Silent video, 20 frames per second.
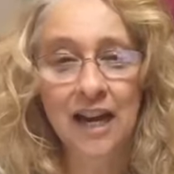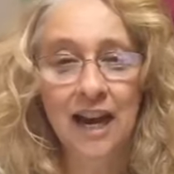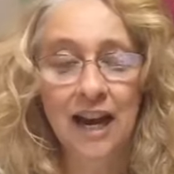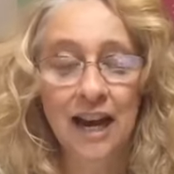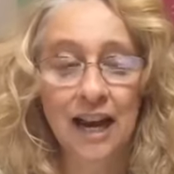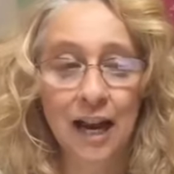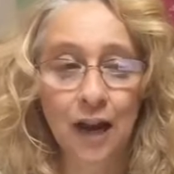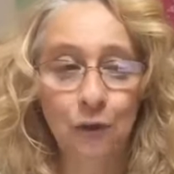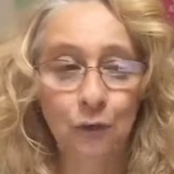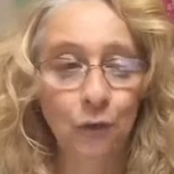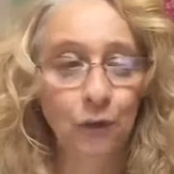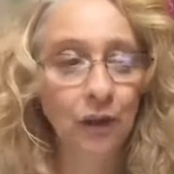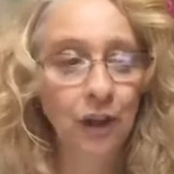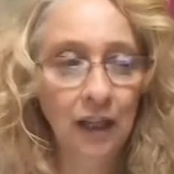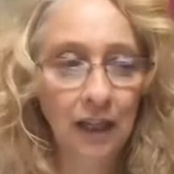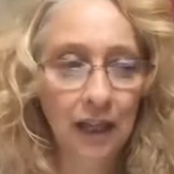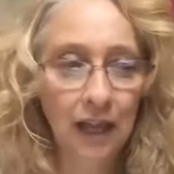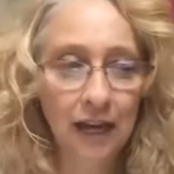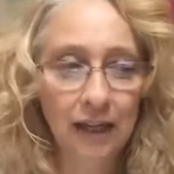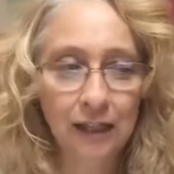And I'd really
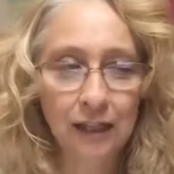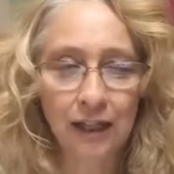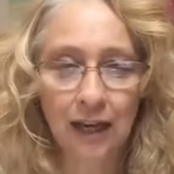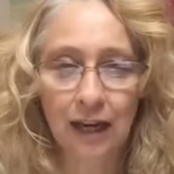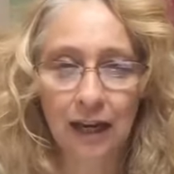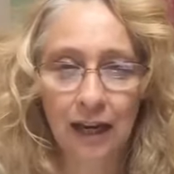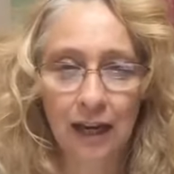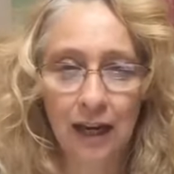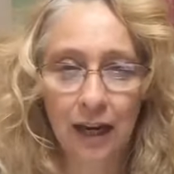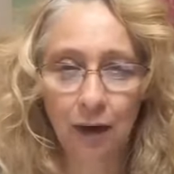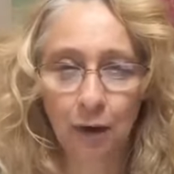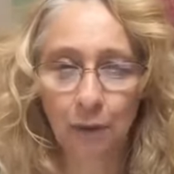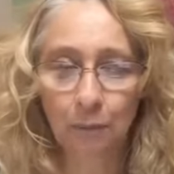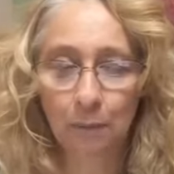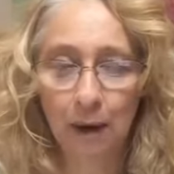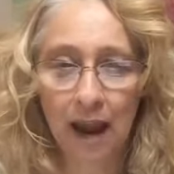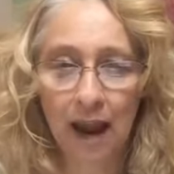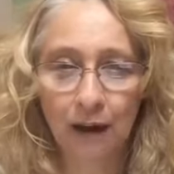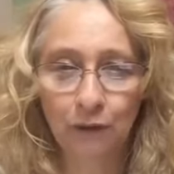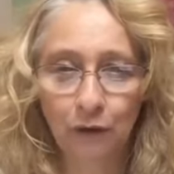like to hear
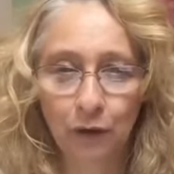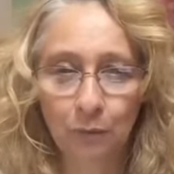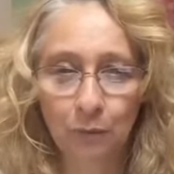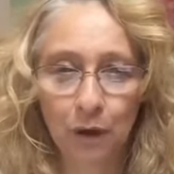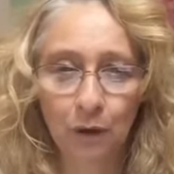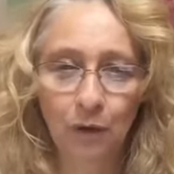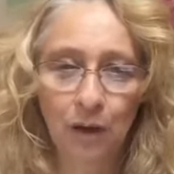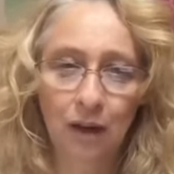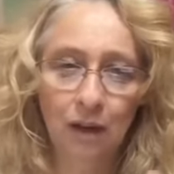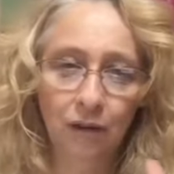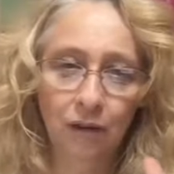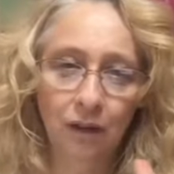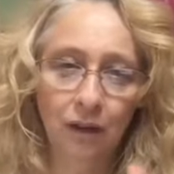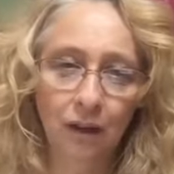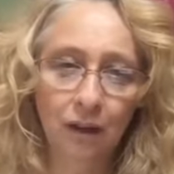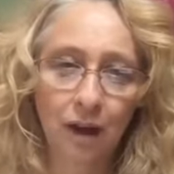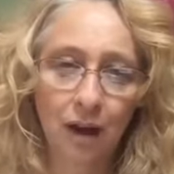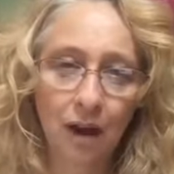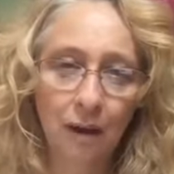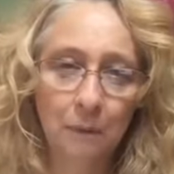back from you either in the
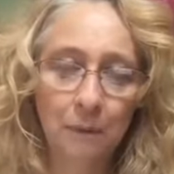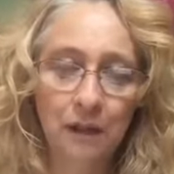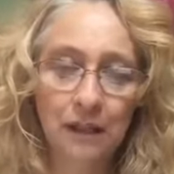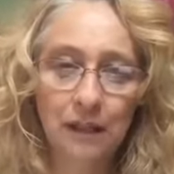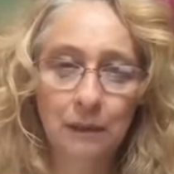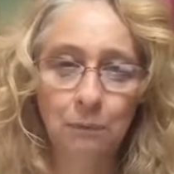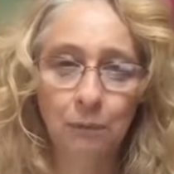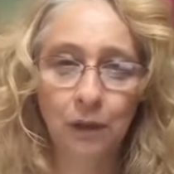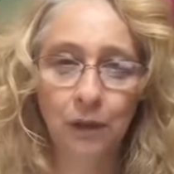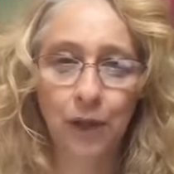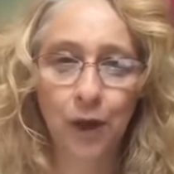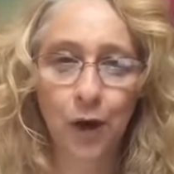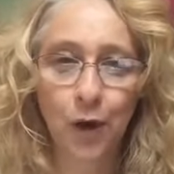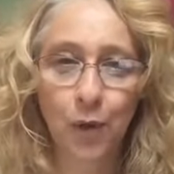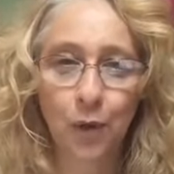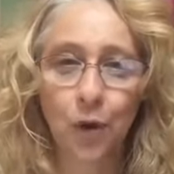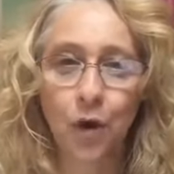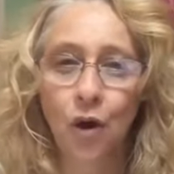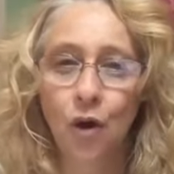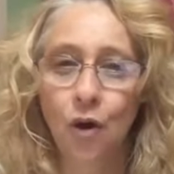comments
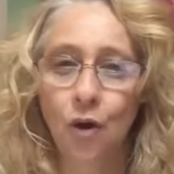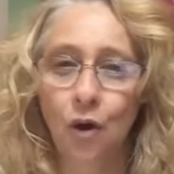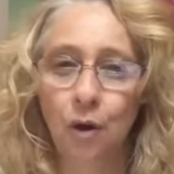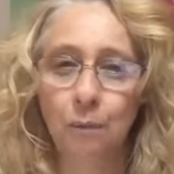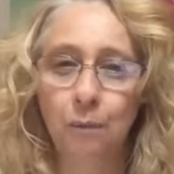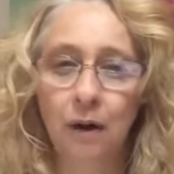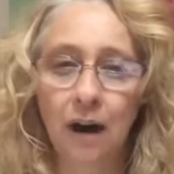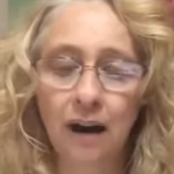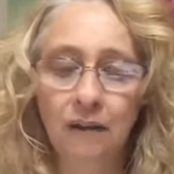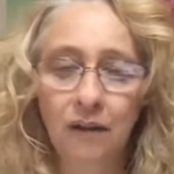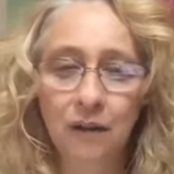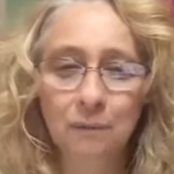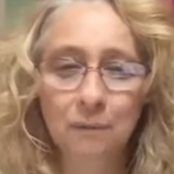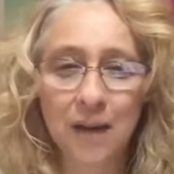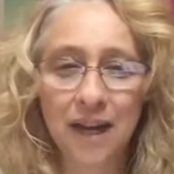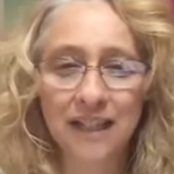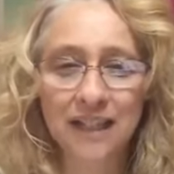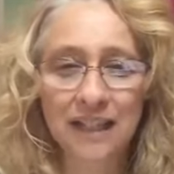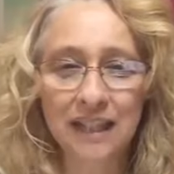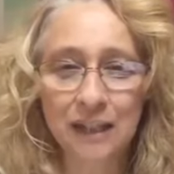below or private
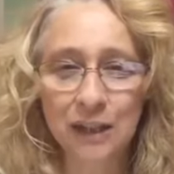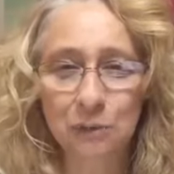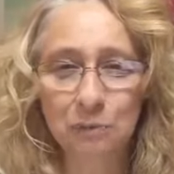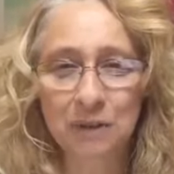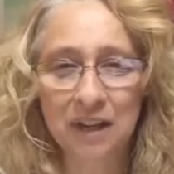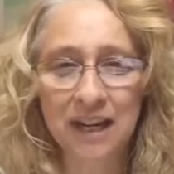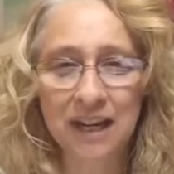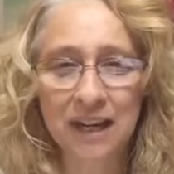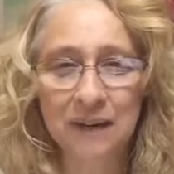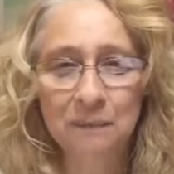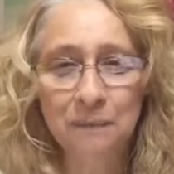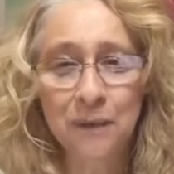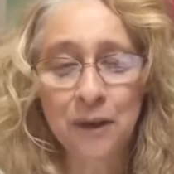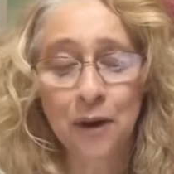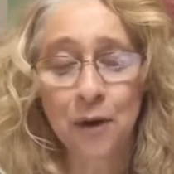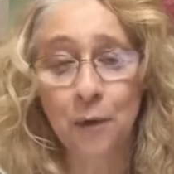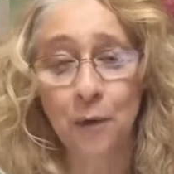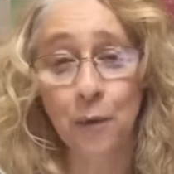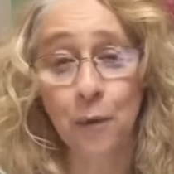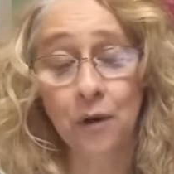message me
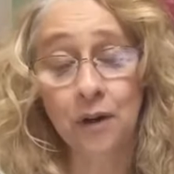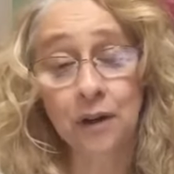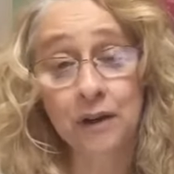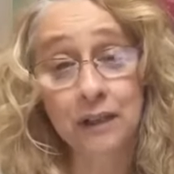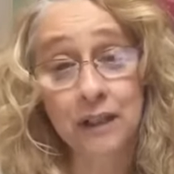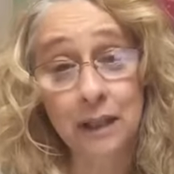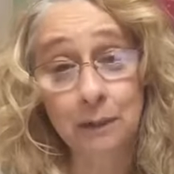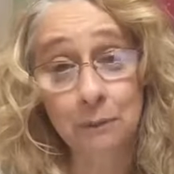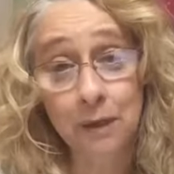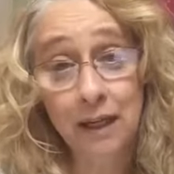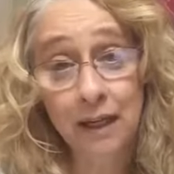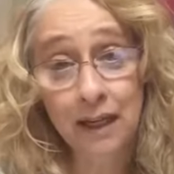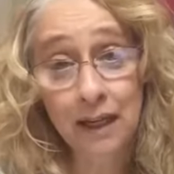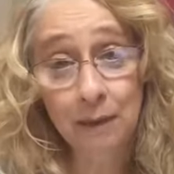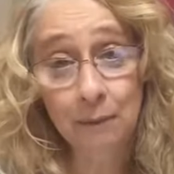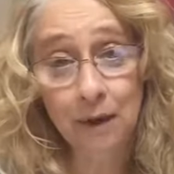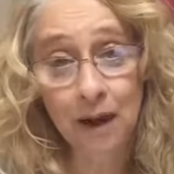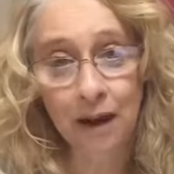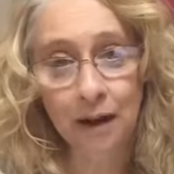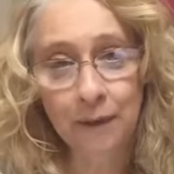or send me an
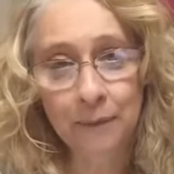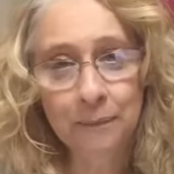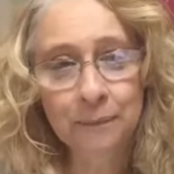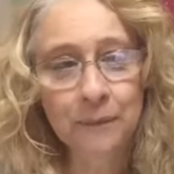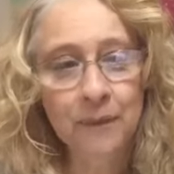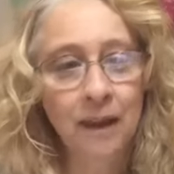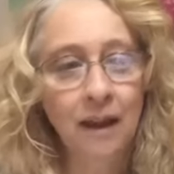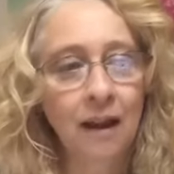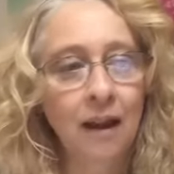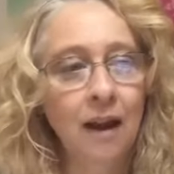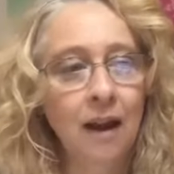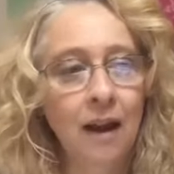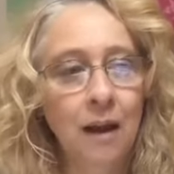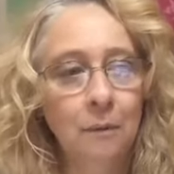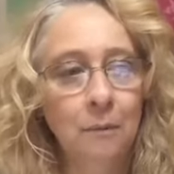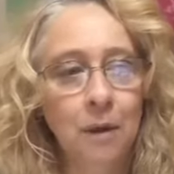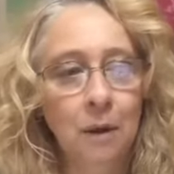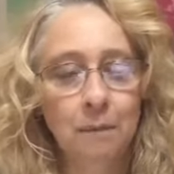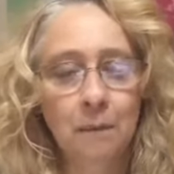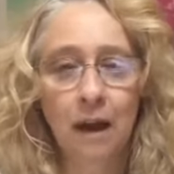email
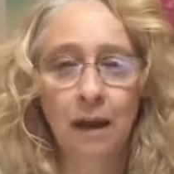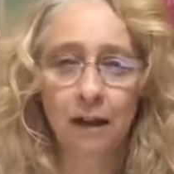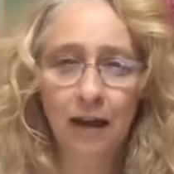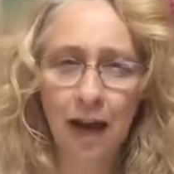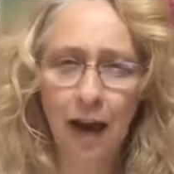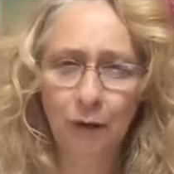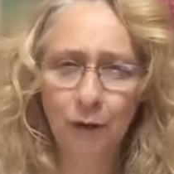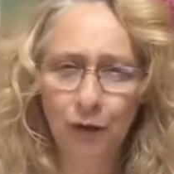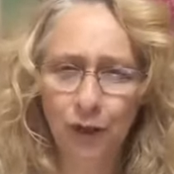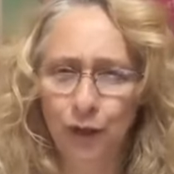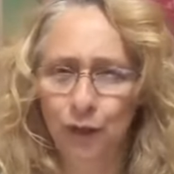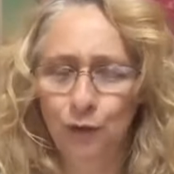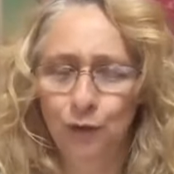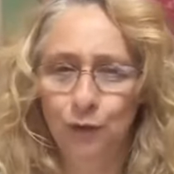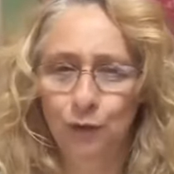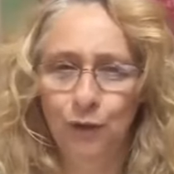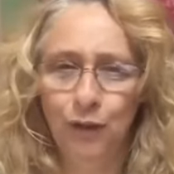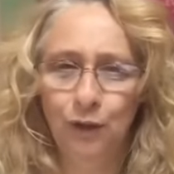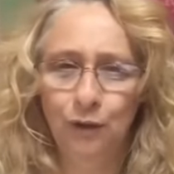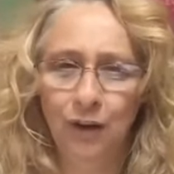um, about how are you
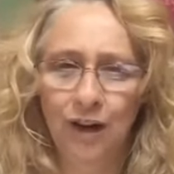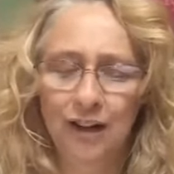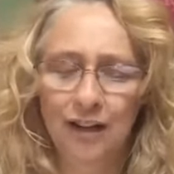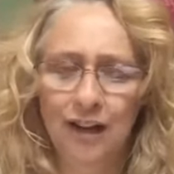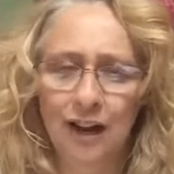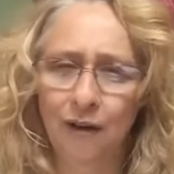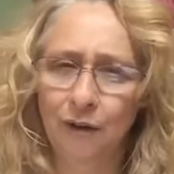doing right now?